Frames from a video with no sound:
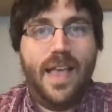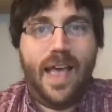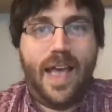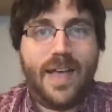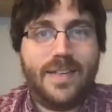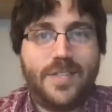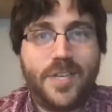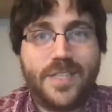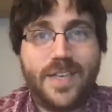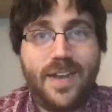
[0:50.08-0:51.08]
as
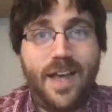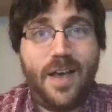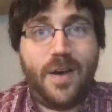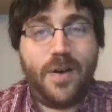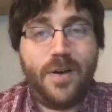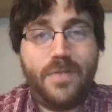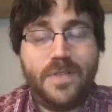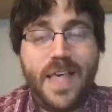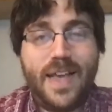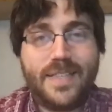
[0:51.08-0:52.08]
Jessica and I are
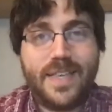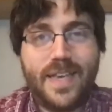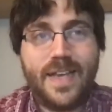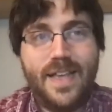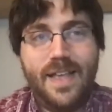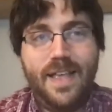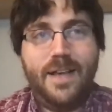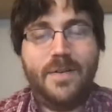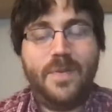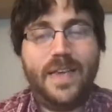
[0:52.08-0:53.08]
relaxing,
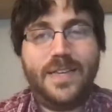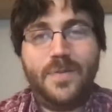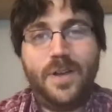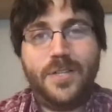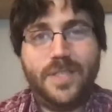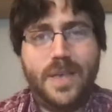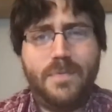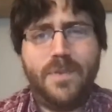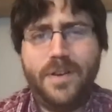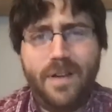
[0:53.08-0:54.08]
we get to watch them
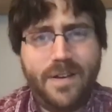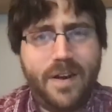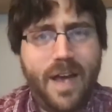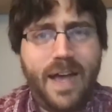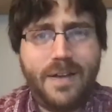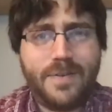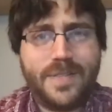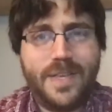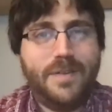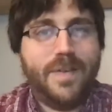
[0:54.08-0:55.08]
run around our house
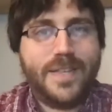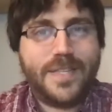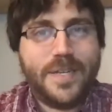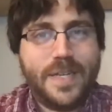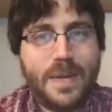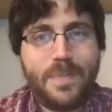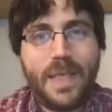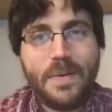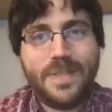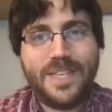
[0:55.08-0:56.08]
and wrestle and play
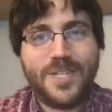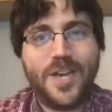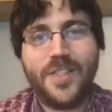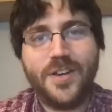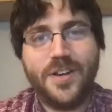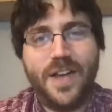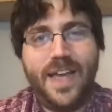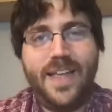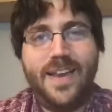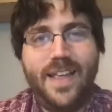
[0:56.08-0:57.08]
with each other.
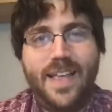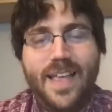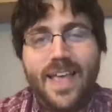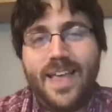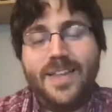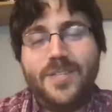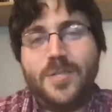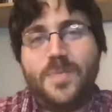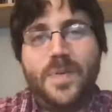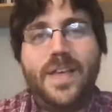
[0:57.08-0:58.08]
And it has
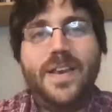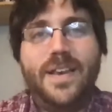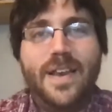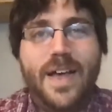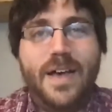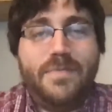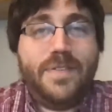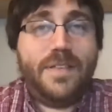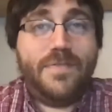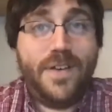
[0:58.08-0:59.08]
just been
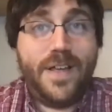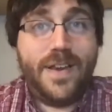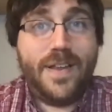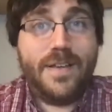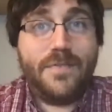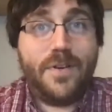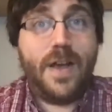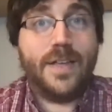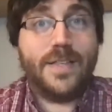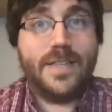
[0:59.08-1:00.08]
really fun for
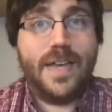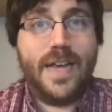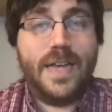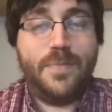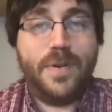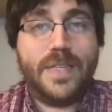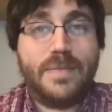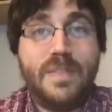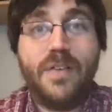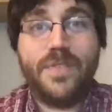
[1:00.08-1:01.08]
us and bring some
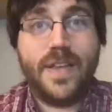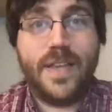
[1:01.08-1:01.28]
levity